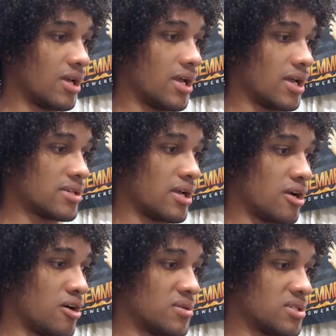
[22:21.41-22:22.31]
as I
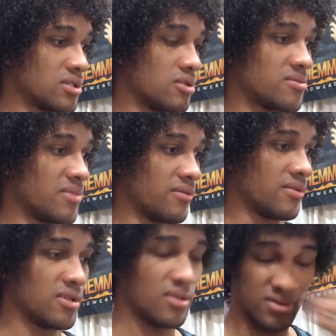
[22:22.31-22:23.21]
always close my
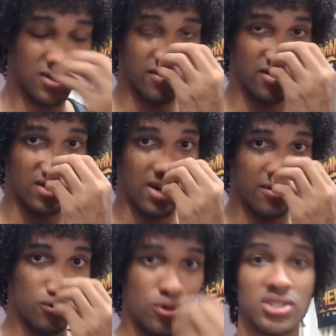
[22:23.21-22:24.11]
videos, if you
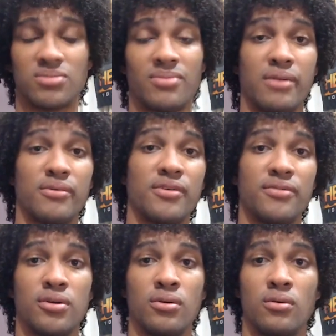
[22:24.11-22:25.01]
have watched my
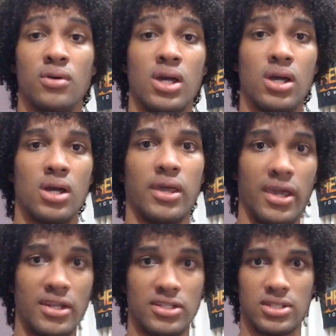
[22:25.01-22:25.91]
review
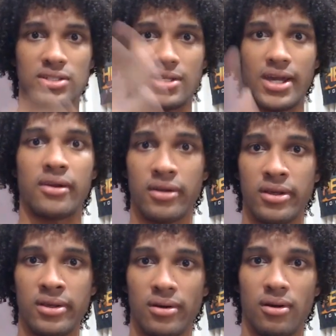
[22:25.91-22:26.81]
in its
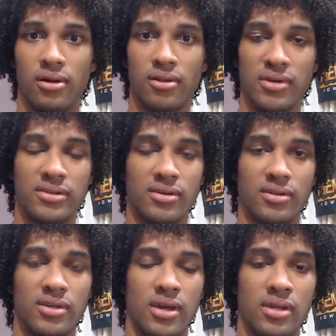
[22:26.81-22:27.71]
entirety all the way till
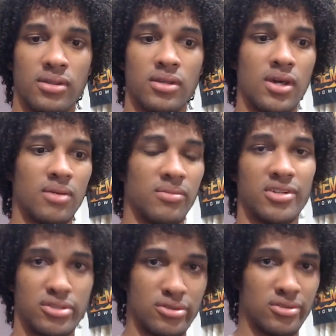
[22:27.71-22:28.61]
the end,
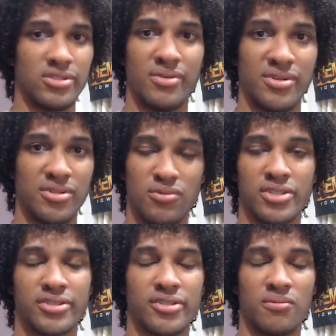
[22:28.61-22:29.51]
because usually when you
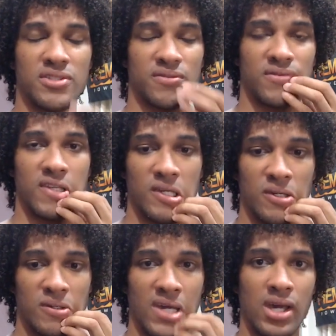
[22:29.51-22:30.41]
watch someone's
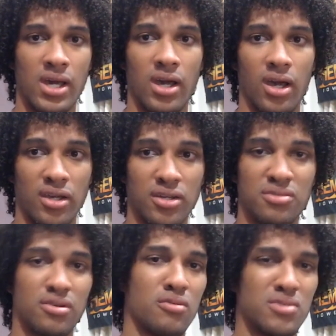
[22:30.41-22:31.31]
video, you
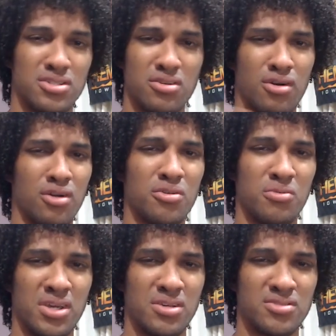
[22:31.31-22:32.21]
don't always go all the
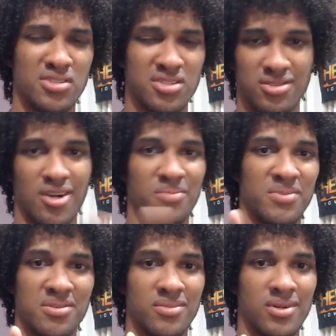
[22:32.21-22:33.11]
way, you just stop
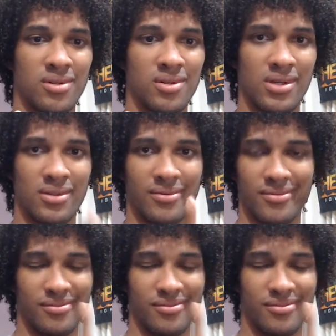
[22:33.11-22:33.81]
in the middle. And